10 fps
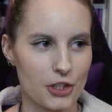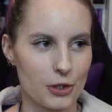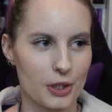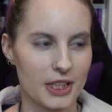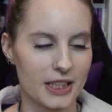
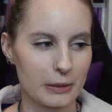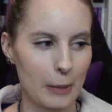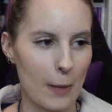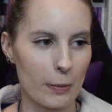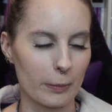to these
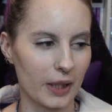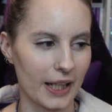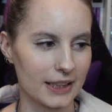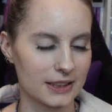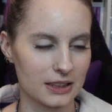paper
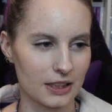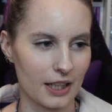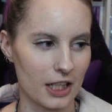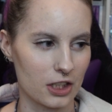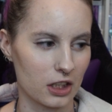planes
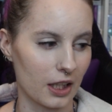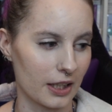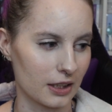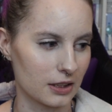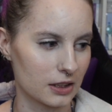slash
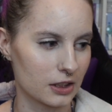letters.